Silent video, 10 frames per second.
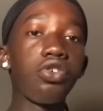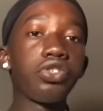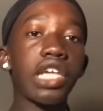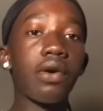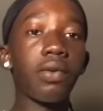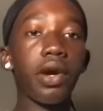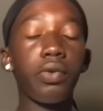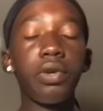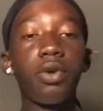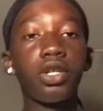Usually I would wear
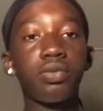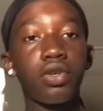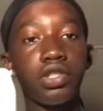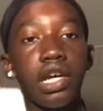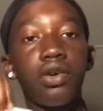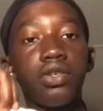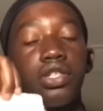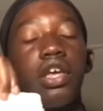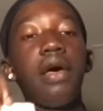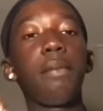Weeball sports
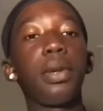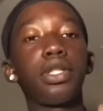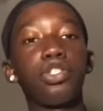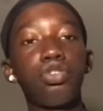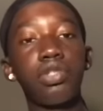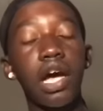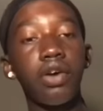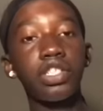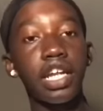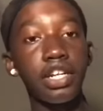towels, but the two
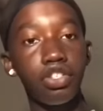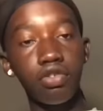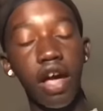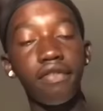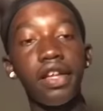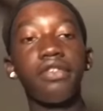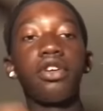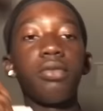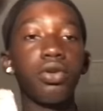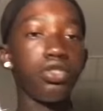towels that I do have left
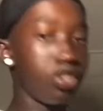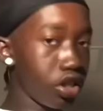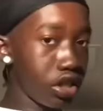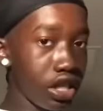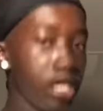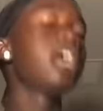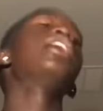are both dirty